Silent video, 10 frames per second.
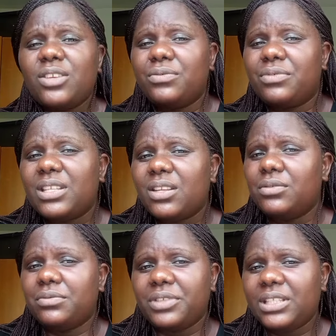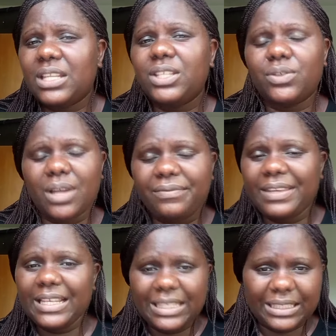you are
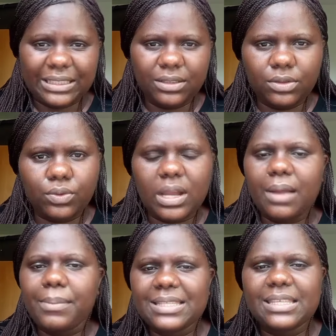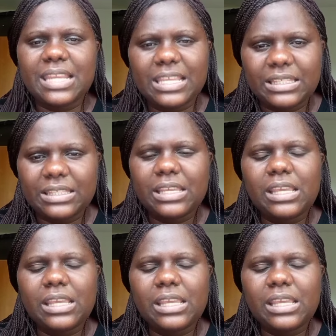failing to come as a nurse.